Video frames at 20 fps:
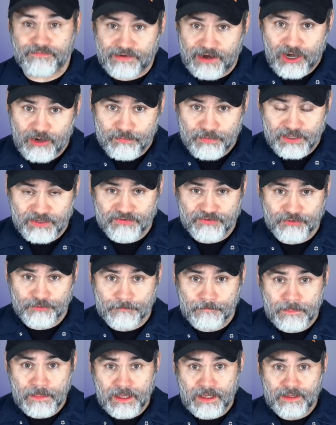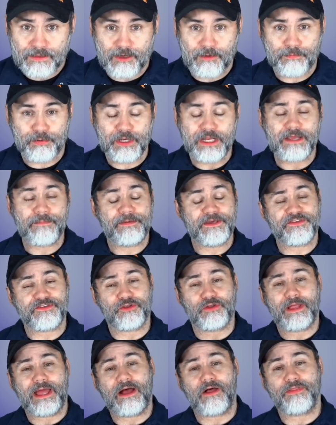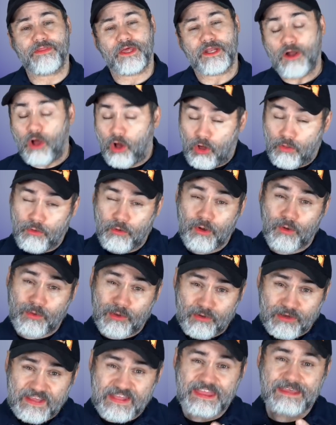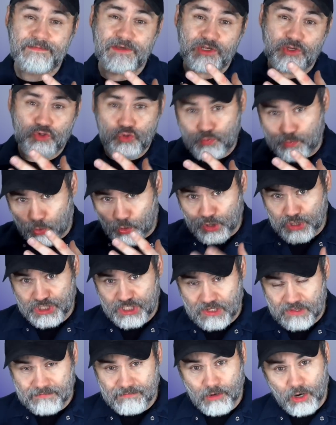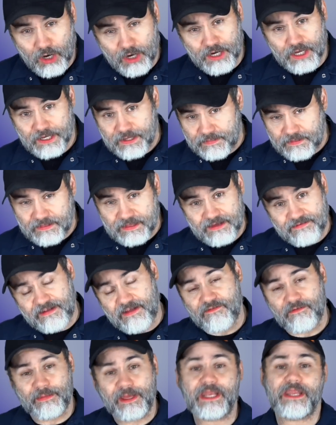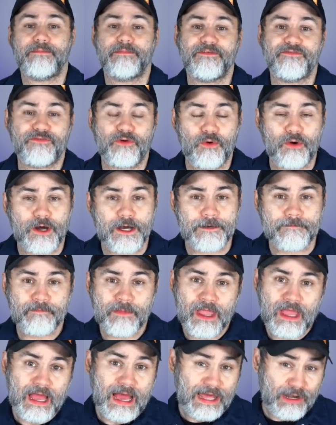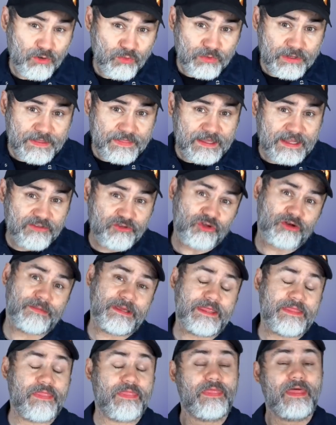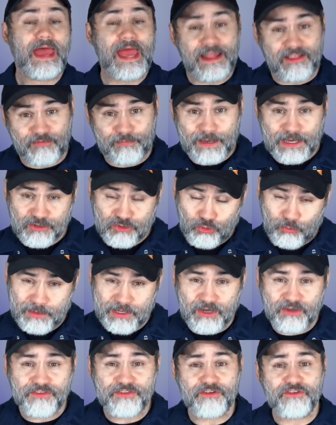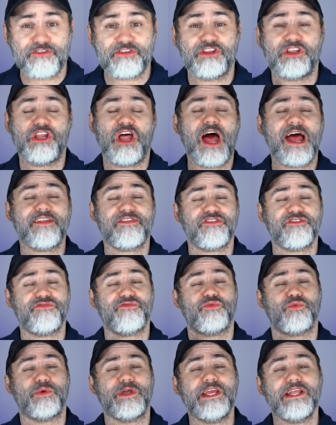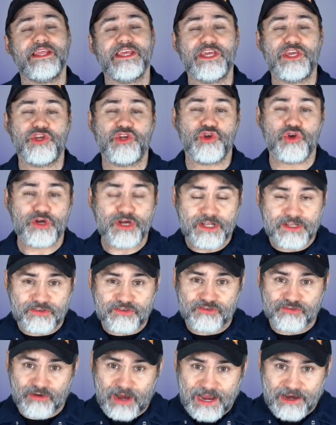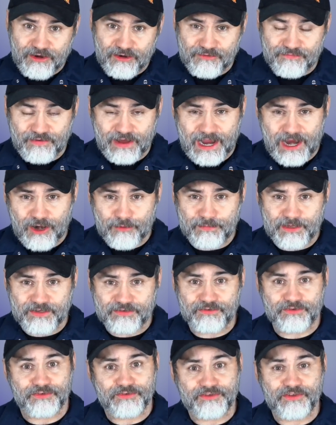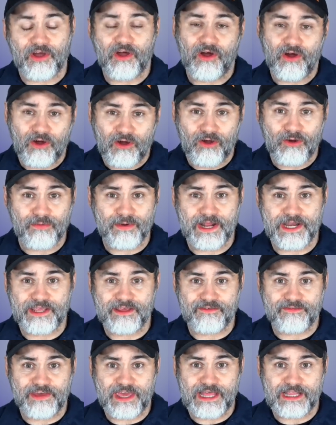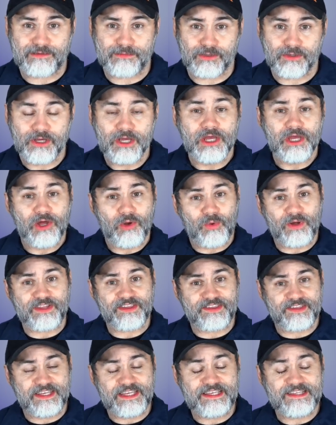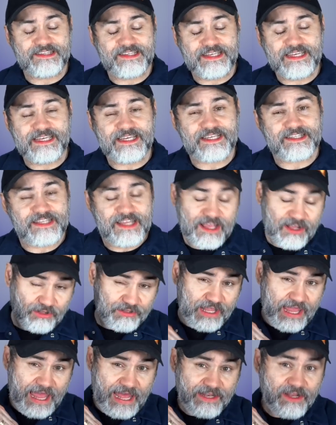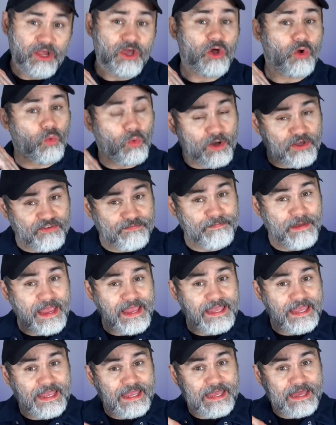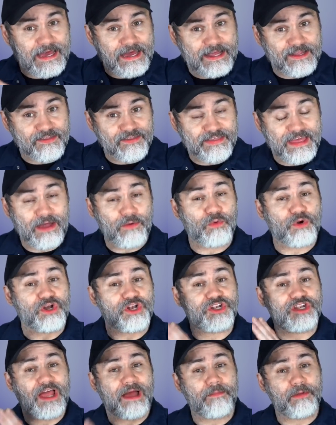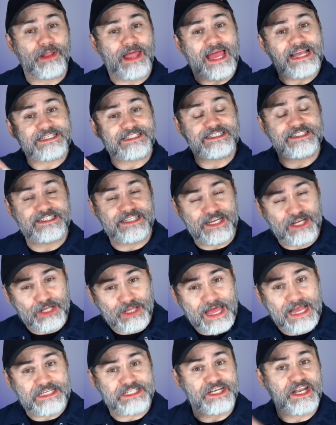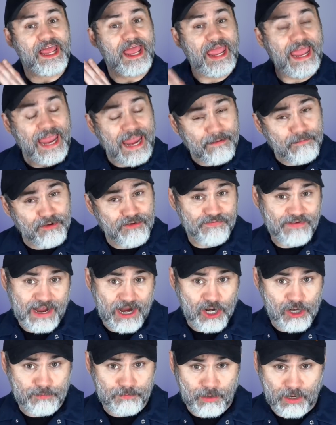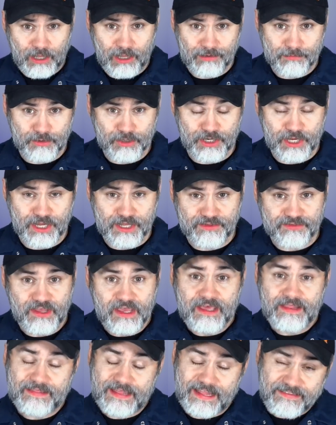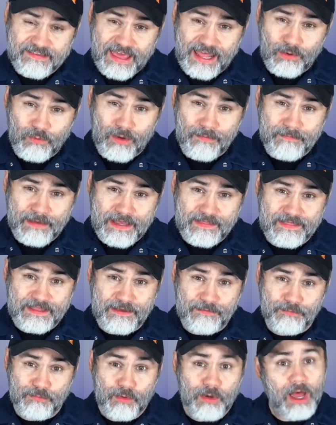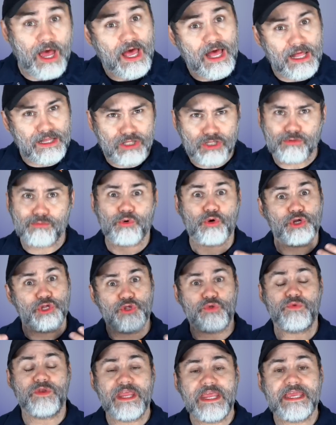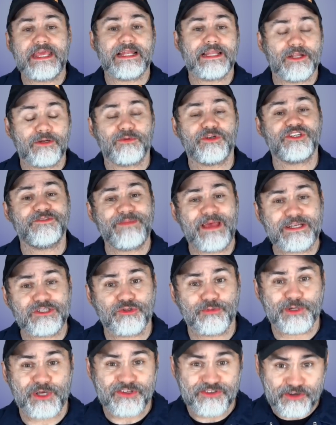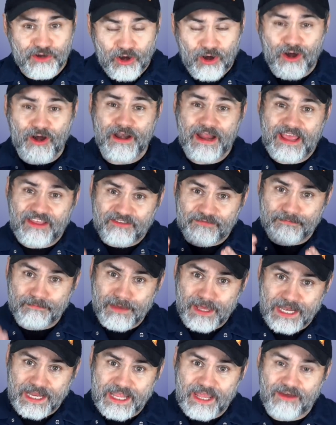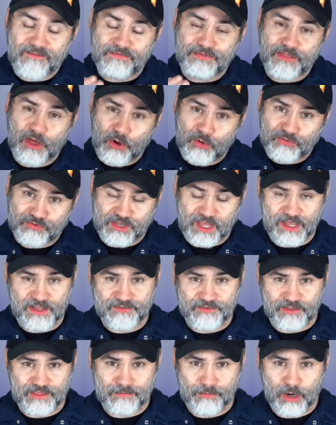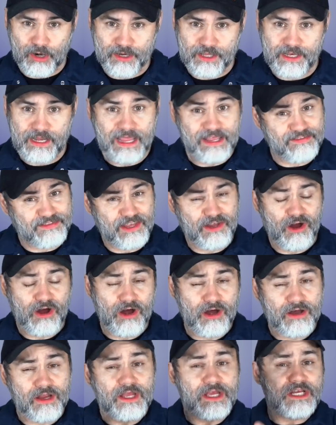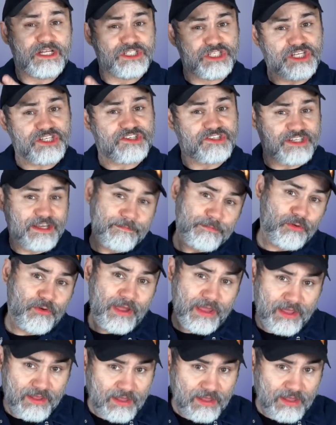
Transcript: fired pistol. They're putting a pistol out that, although it will get them a new portion of the market that they've never been in before, I don't really think it's going to be that special because there's lots of really good striker fired pistols already available. What CZ excelled at was making guns that were double action, single action, hammer fired polymer guns. That's kind of what made them uh, a little more unique and a little more special because there aren't as many of those guns on the market as they are just simple